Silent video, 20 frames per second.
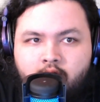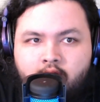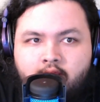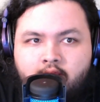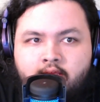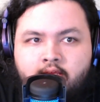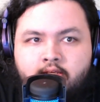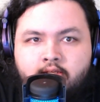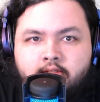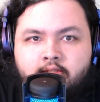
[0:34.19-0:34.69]

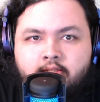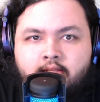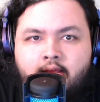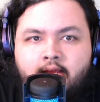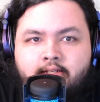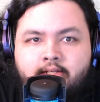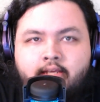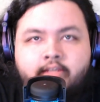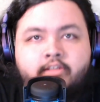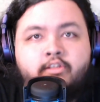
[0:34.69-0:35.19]
is that
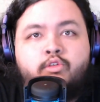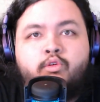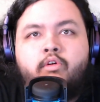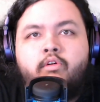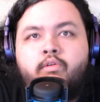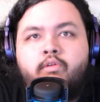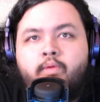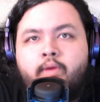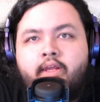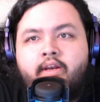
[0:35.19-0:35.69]
tech and story
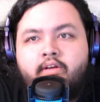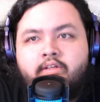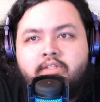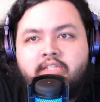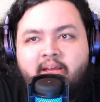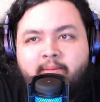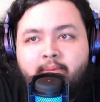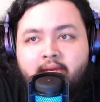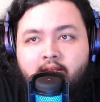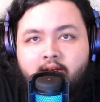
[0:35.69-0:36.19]
creators
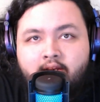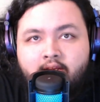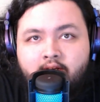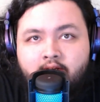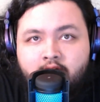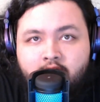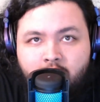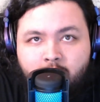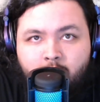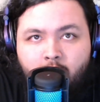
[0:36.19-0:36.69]
have been getting
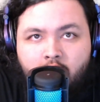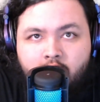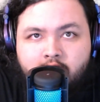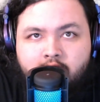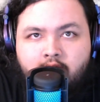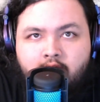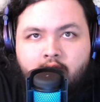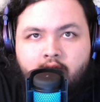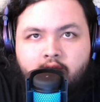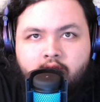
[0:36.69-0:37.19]

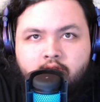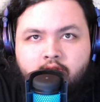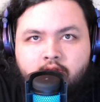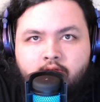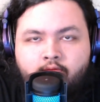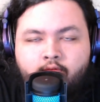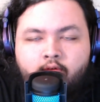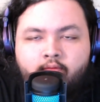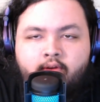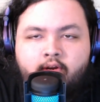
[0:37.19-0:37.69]
demonetized
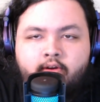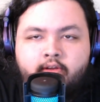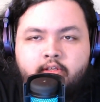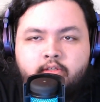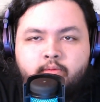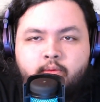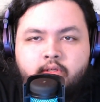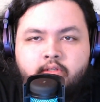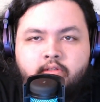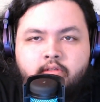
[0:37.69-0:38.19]
for various
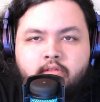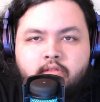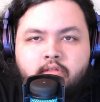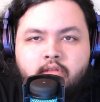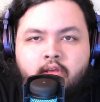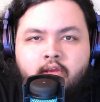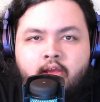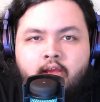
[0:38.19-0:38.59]
reasons.